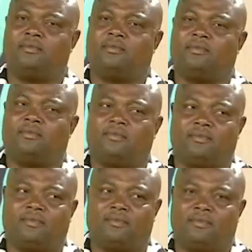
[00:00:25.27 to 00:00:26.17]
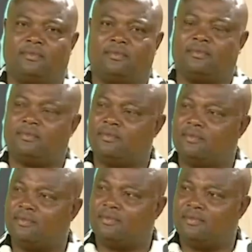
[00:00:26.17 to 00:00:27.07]
He is the president
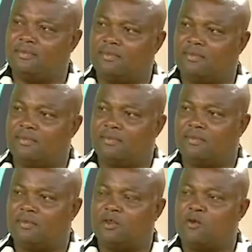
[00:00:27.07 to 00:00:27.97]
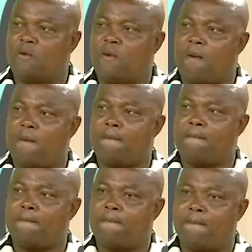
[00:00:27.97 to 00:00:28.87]
of the Nigerian National
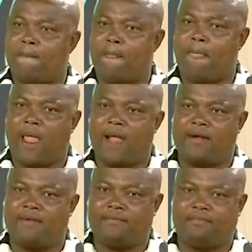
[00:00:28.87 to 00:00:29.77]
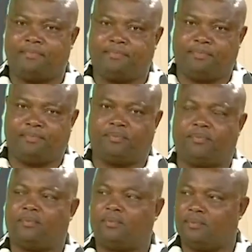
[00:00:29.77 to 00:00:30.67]
League Club Owners
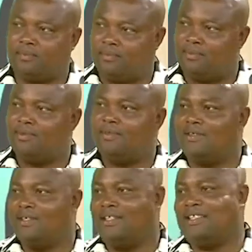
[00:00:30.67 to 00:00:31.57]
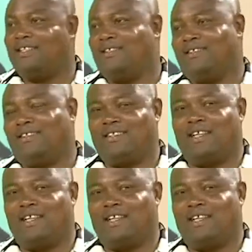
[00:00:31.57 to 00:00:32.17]
Association. Chidi, you're welcome to Sports Fire.